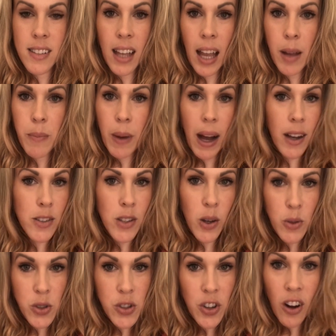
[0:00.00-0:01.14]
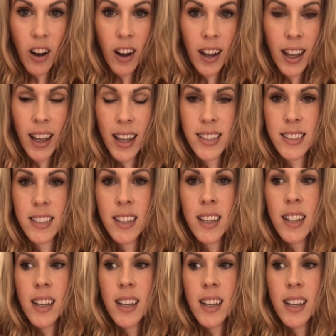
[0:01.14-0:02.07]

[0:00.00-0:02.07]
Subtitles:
came back so strong, and